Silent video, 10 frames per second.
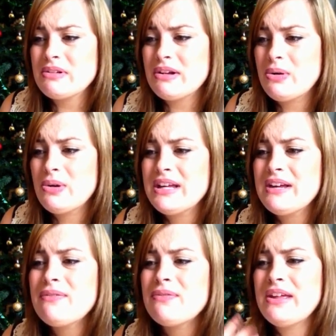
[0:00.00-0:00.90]
or
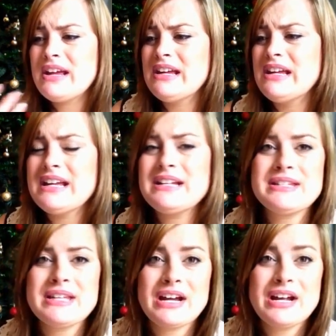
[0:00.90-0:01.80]
give their
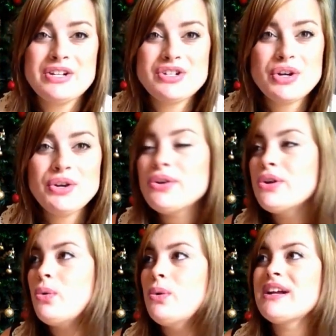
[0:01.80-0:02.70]
kids, are too
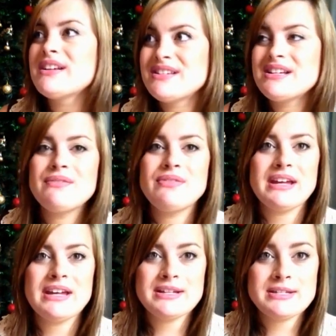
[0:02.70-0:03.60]
quick to give their
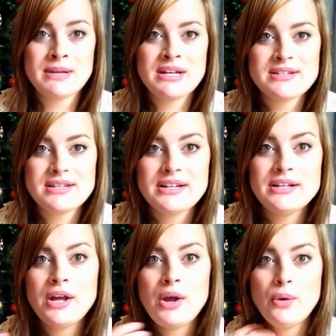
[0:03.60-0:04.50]
kids medicine
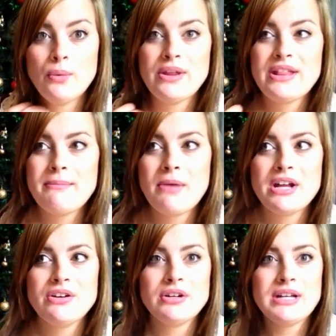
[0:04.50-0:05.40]
when they
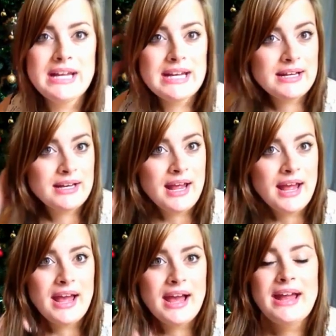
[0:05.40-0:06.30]
might not need it,
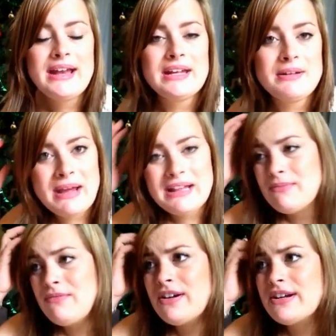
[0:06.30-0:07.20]
and it can make
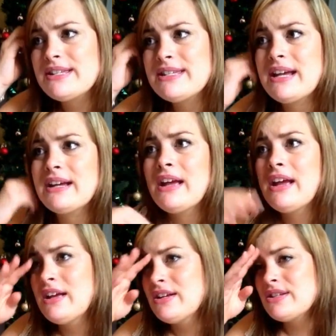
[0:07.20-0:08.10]
them very sick.
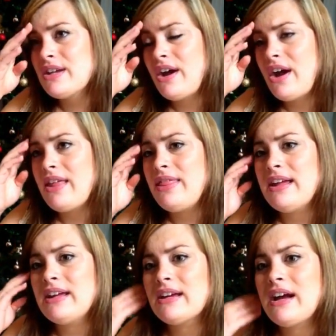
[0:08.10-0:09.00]
So I
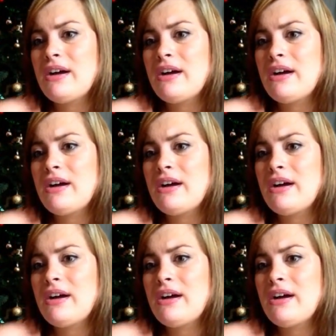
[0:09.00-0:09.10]
think